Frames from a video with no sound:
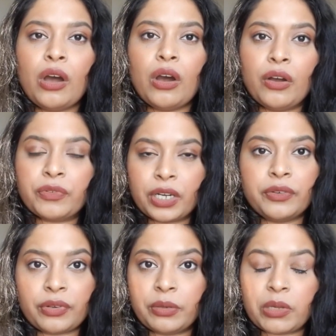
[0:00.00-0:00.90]
of
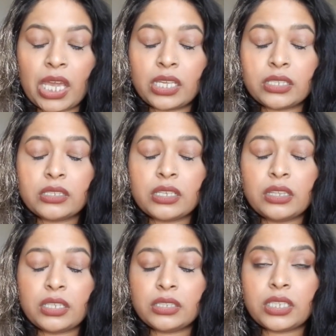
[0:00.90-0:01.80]
confirmed cases
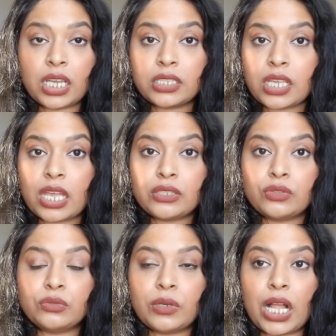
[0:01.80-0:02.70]
in these states
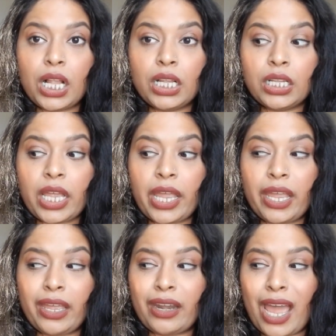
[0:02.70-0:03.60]
as well.
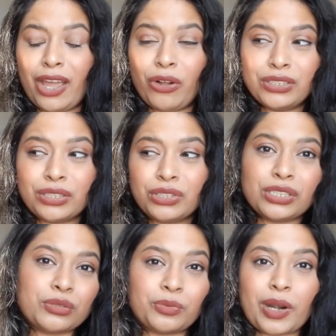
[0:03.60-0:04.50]
And I also
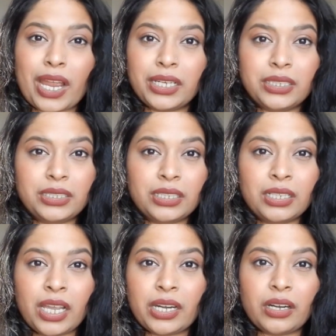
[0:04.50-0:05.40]
just read
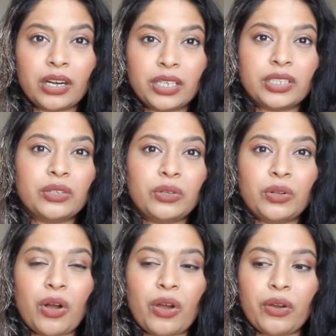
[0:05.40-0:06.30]
an
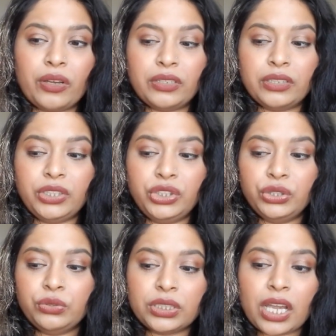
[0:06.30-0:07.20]
article on
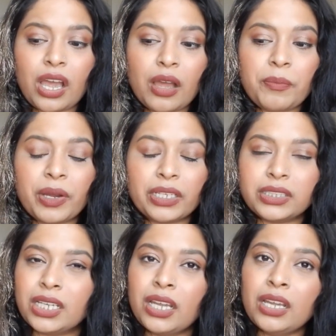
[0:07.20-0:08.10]
Utah,
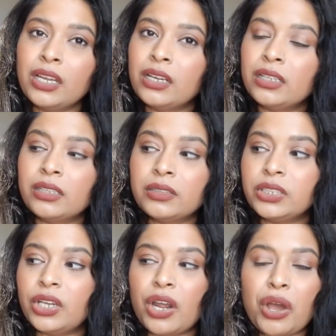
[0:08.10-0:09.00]
but
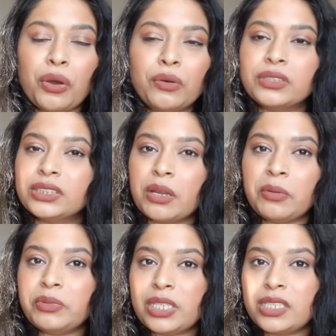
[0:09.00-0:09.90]

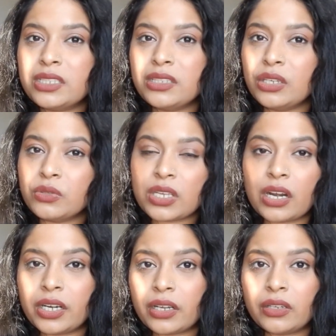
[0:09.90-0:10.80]
some of these news
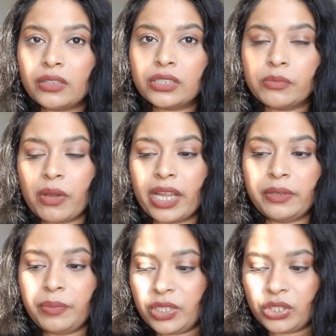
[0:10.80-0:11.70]
articles
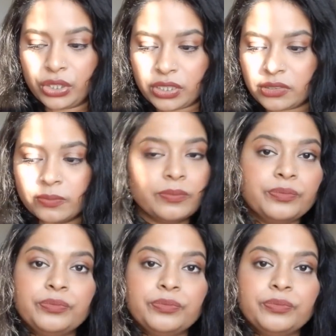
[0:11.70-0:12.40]
might be just